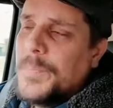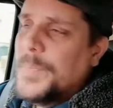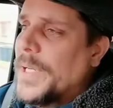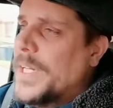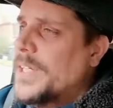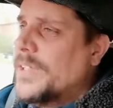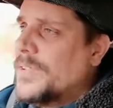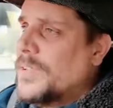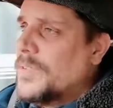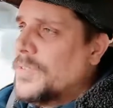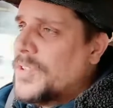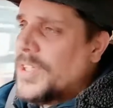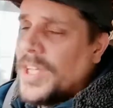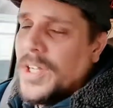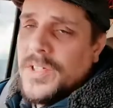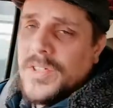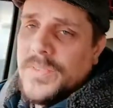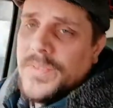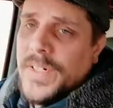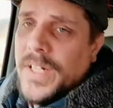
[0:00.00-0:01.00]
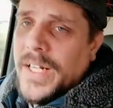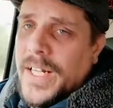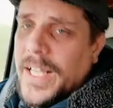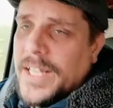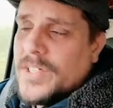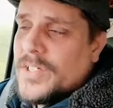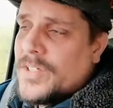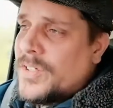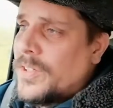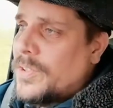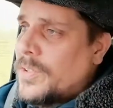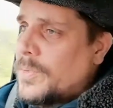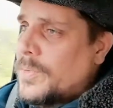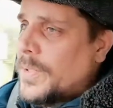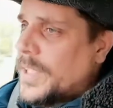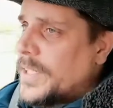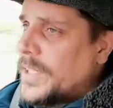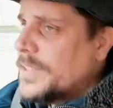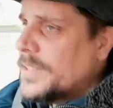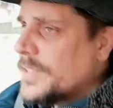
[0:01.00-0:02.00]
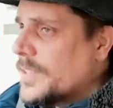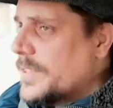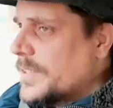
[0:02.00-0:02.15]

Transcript: beans on toast for the next two weeks.